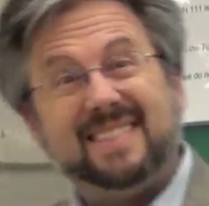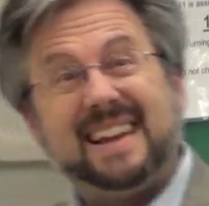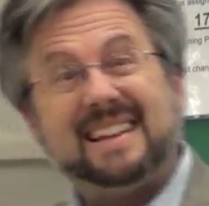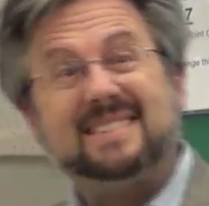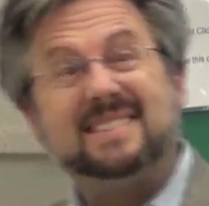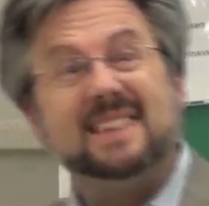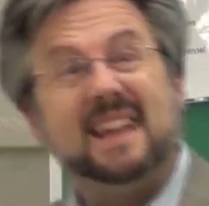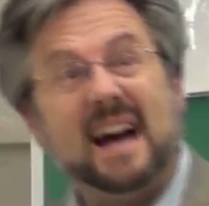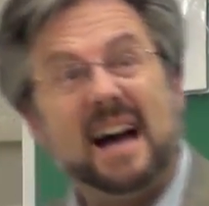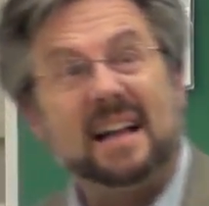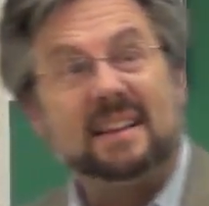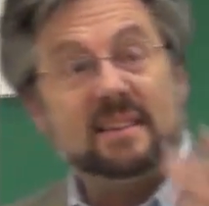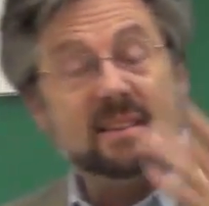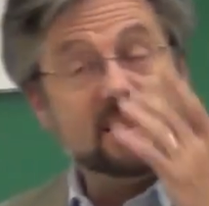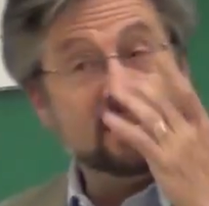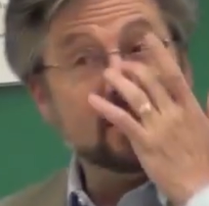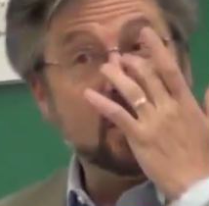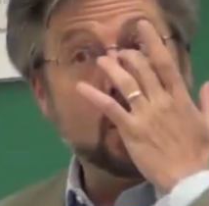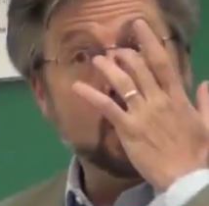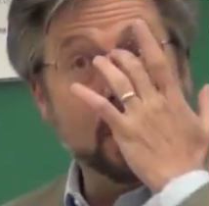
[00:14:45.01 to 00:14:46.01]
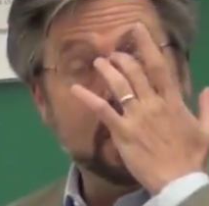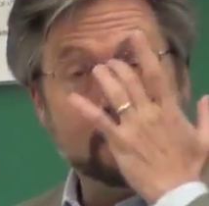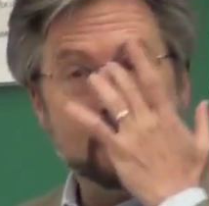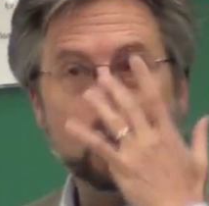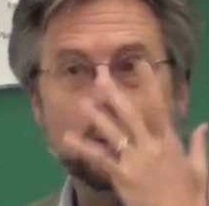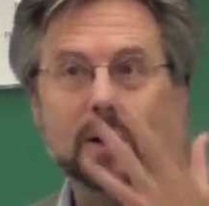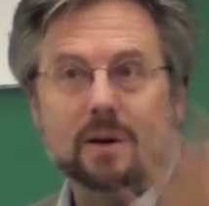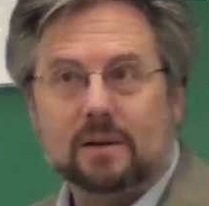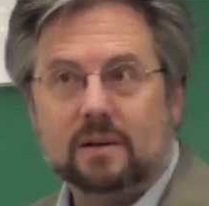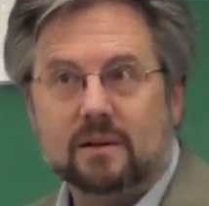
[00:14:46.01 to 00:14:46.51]
That's not so
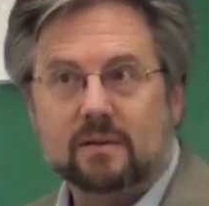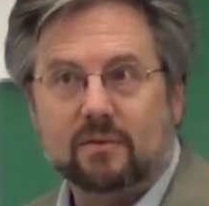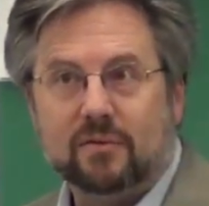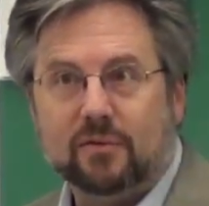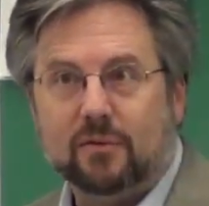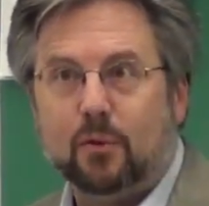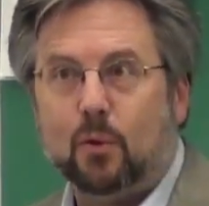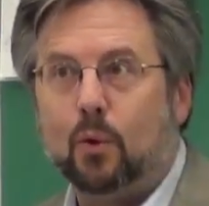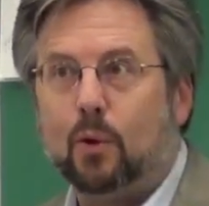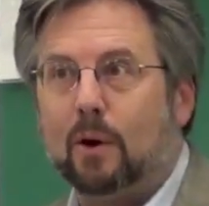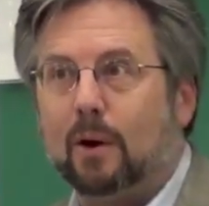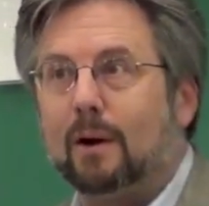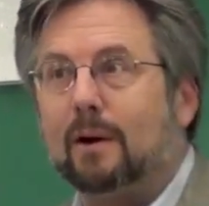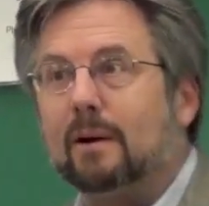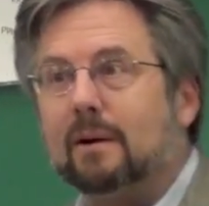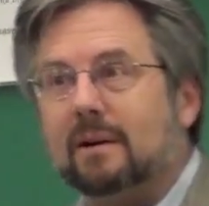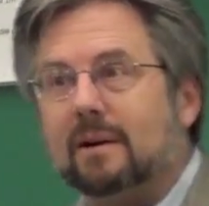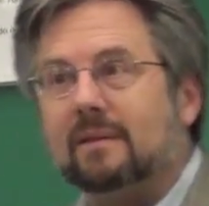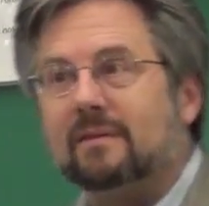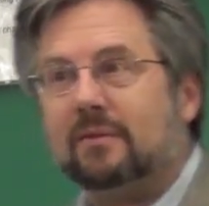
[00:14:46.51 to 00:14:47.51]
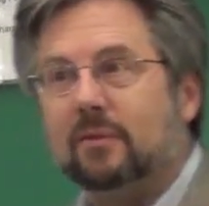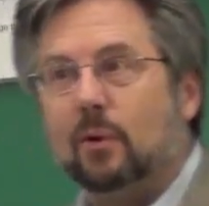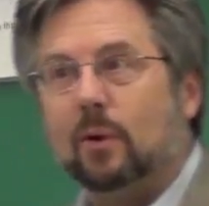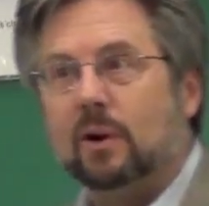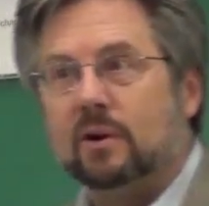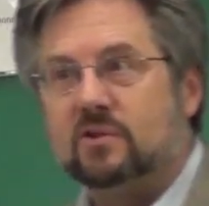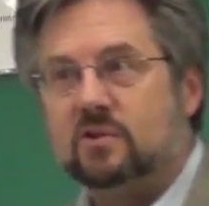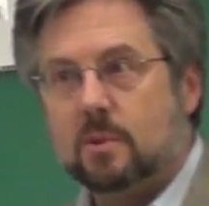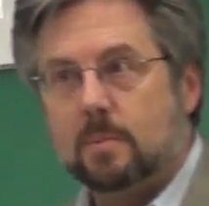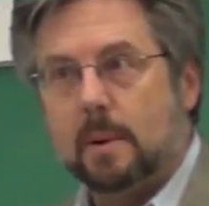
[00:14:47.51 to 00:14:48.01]
important for
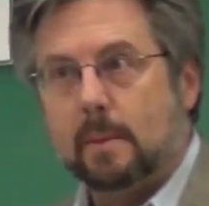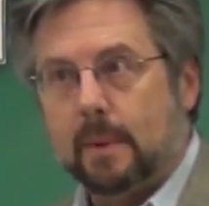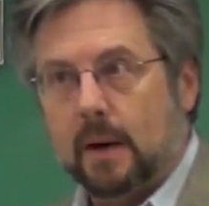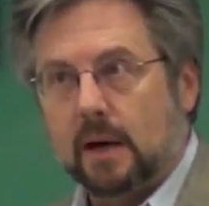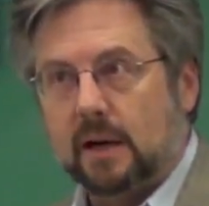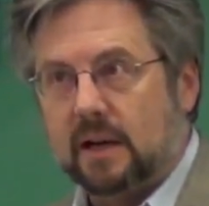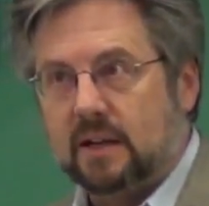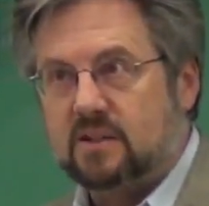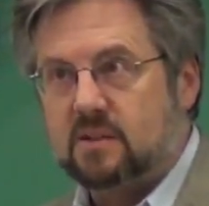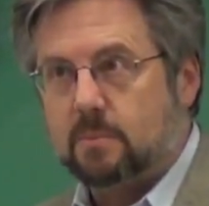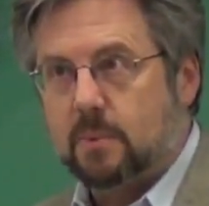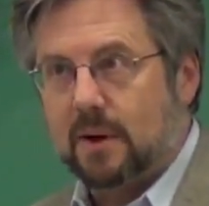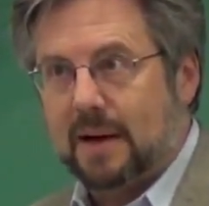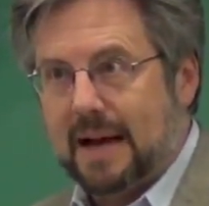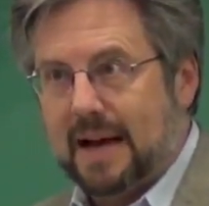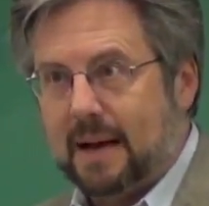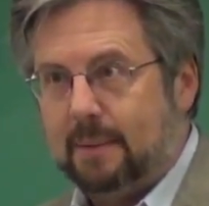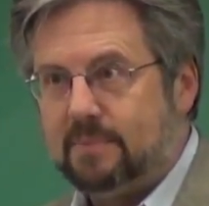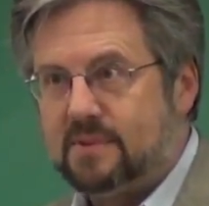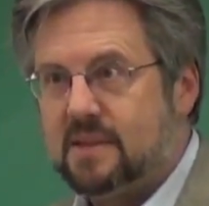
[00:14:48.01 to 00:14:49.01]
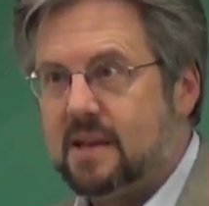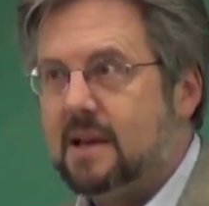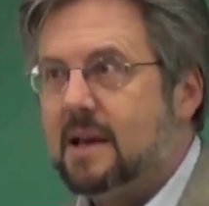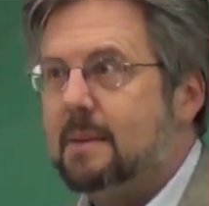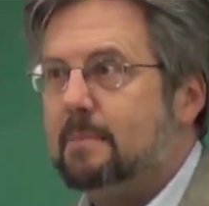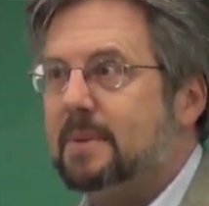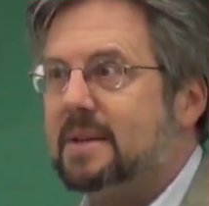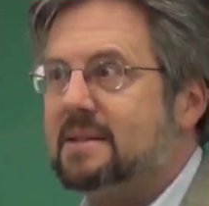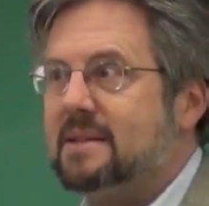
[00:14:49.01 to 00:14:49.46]
supermarkets, perhaps.